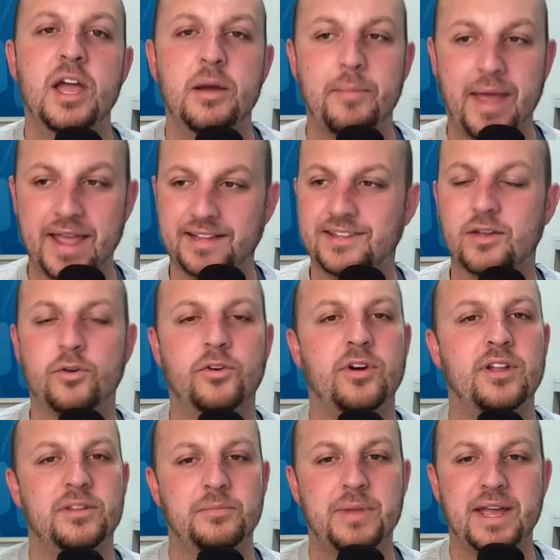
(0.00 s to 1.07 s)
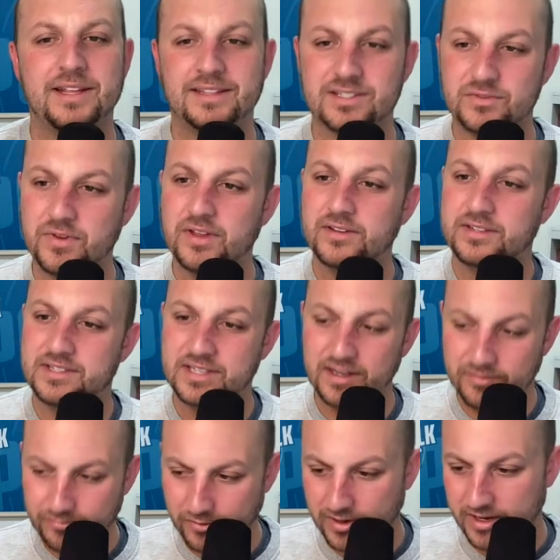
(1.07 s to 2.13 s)
pat the owner on the back. This felt
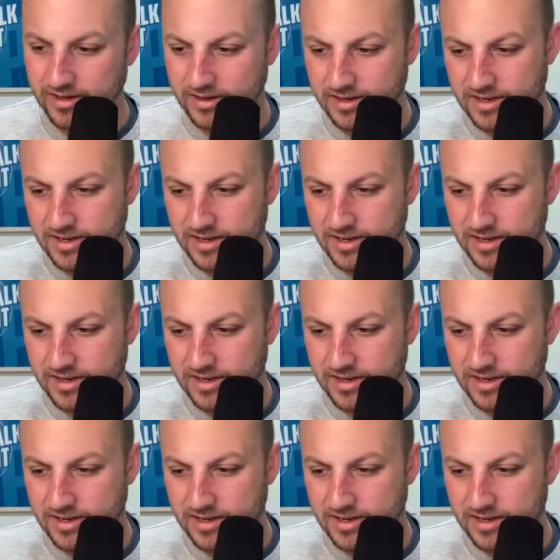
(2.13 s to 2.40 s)
different.